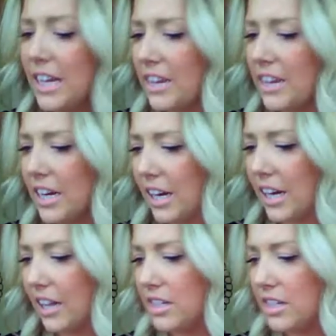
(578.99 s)
And
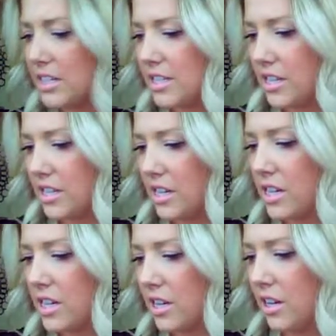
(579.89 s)
then, let's
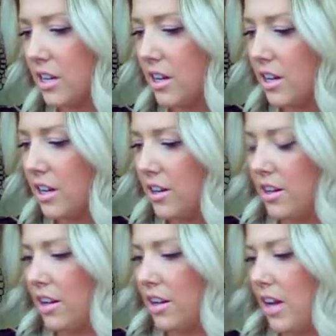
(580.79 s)
see,
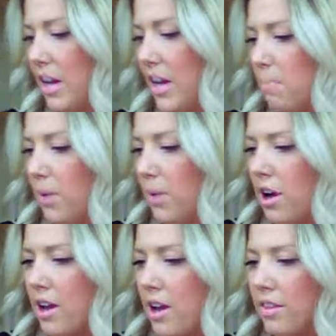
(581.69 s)
I
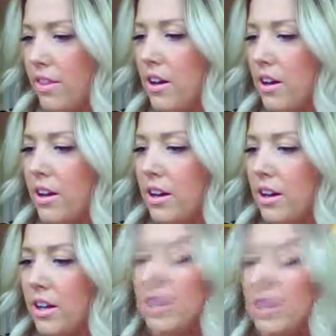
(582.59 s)
bought
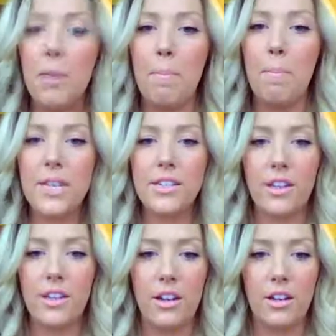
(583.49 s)
the
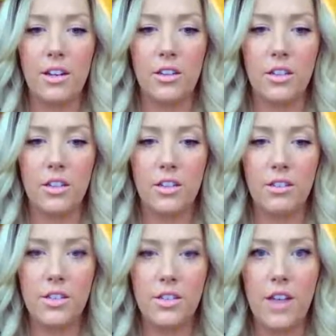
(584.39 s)
Mist and
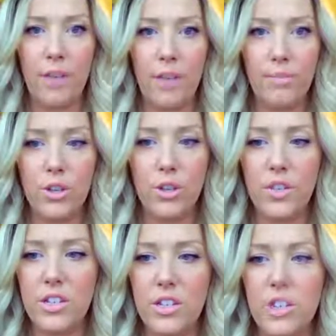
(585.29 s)
Set.
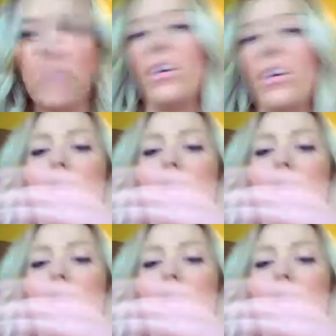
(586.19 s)
So this is just a